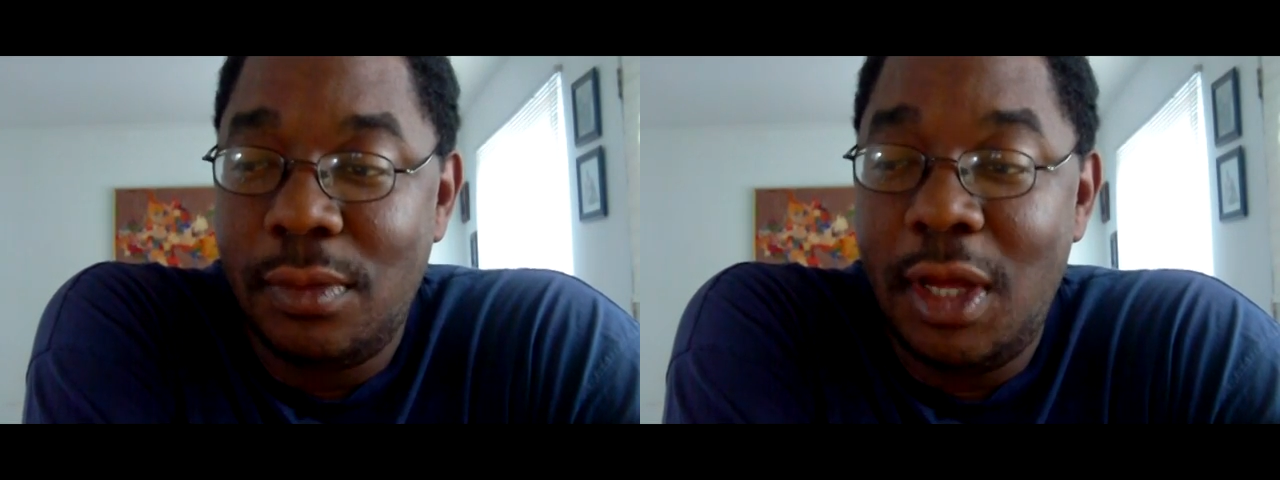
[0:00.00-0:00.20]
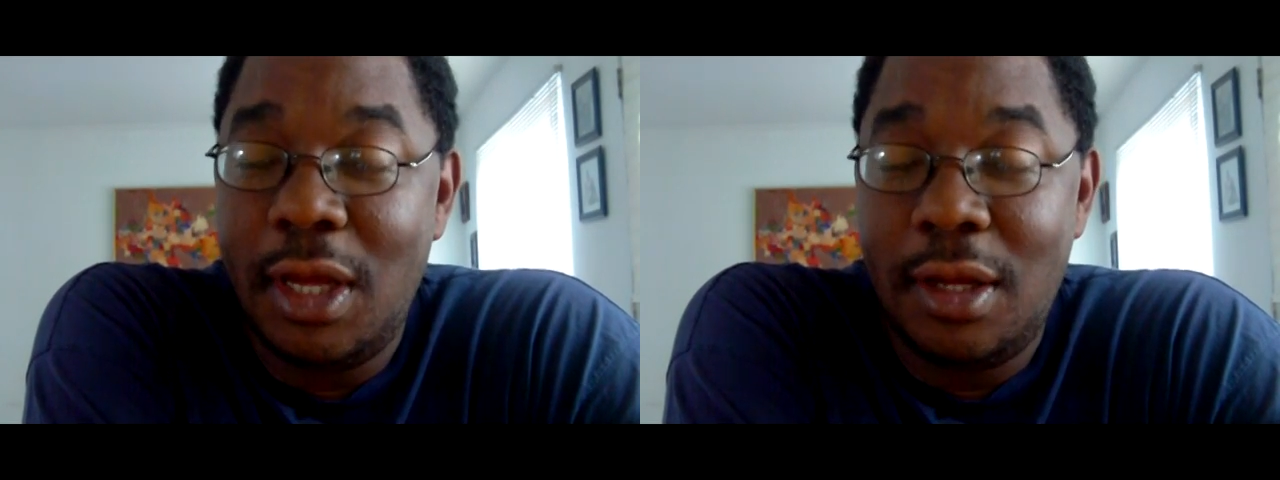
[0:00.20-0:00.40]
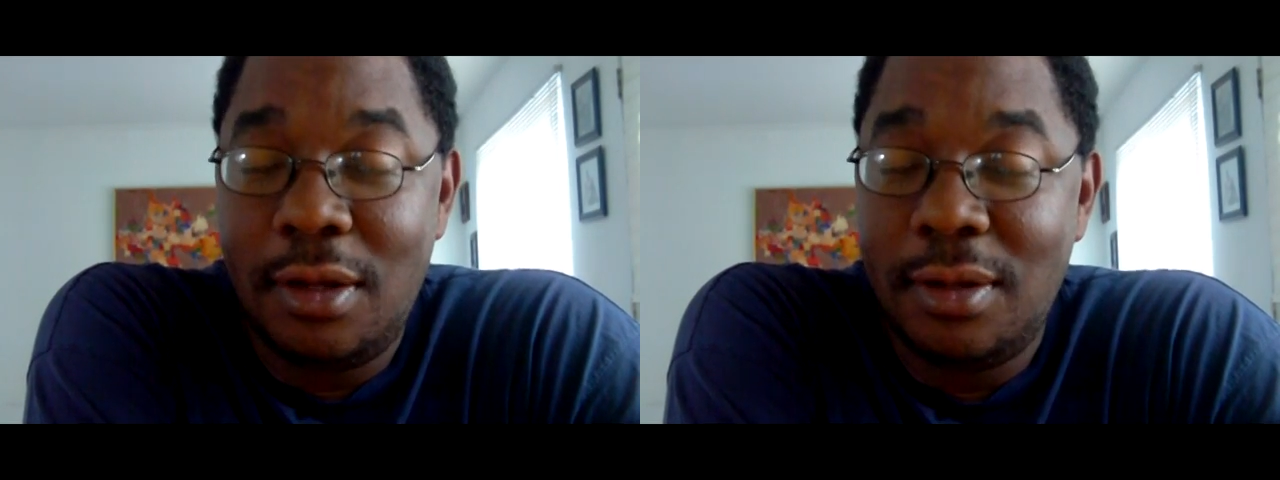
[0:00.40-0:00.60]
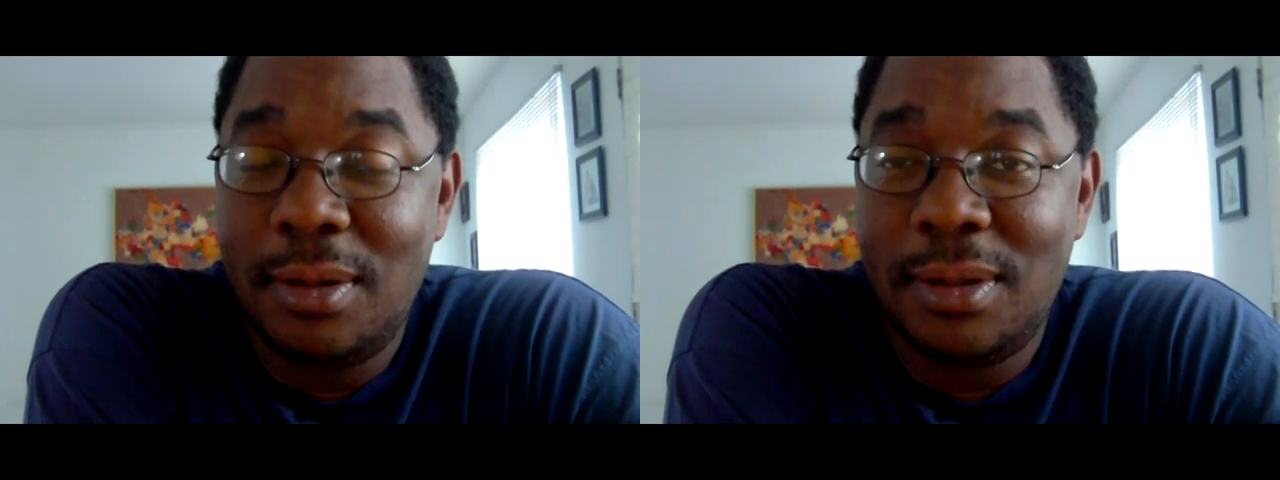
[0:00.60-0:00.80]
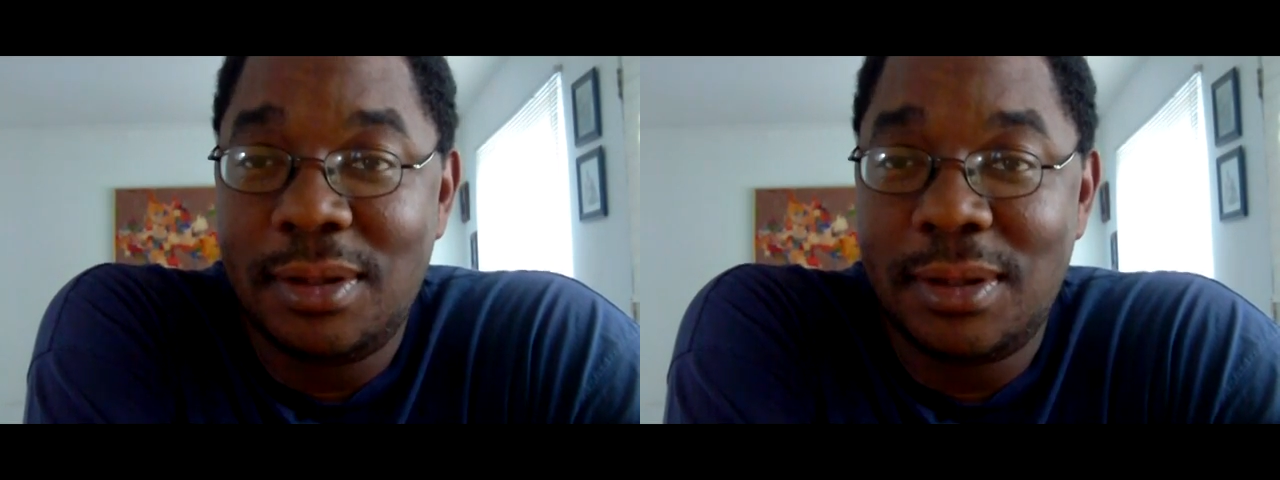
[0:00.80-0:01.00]
man,
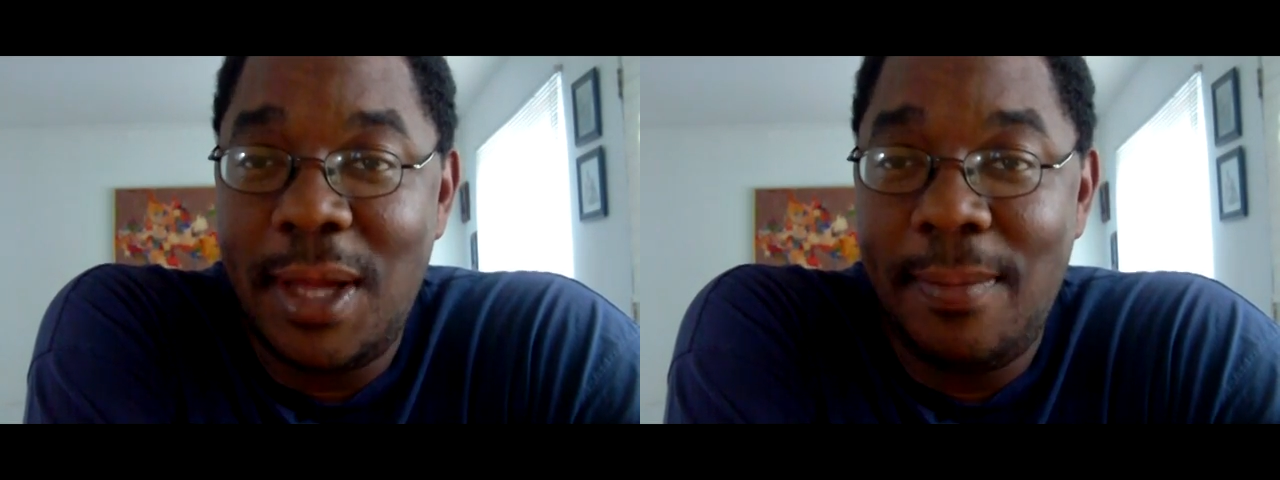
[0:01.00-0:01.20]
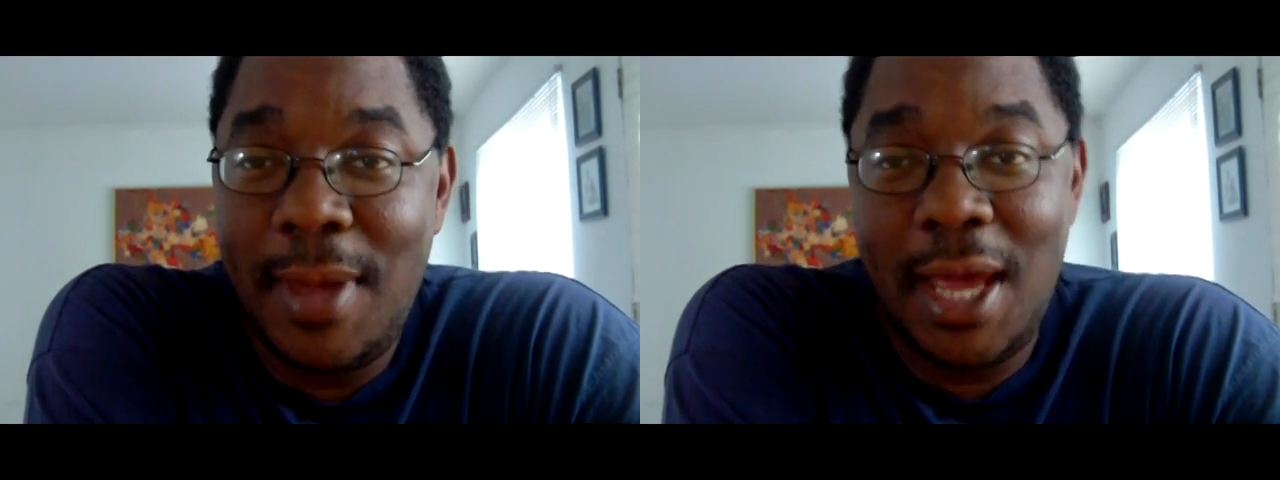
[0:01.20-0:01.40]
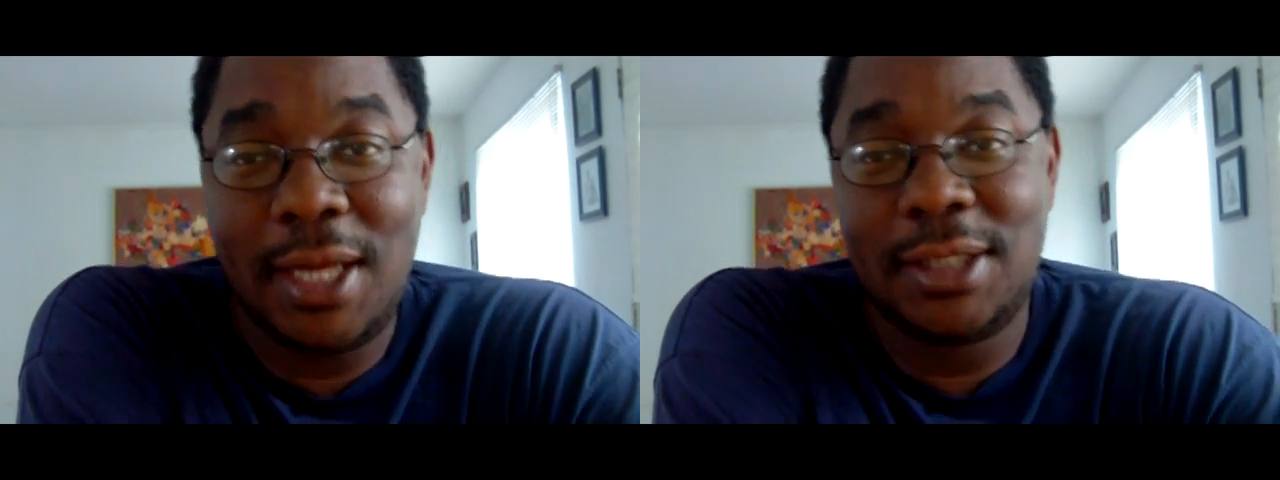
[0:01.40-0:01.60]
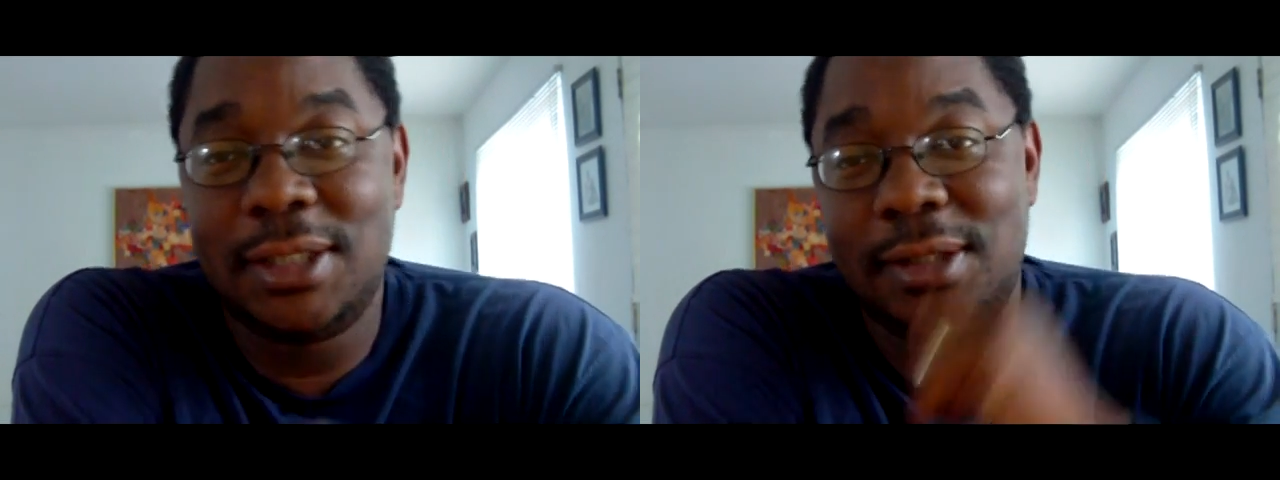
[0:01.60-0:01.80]
that match,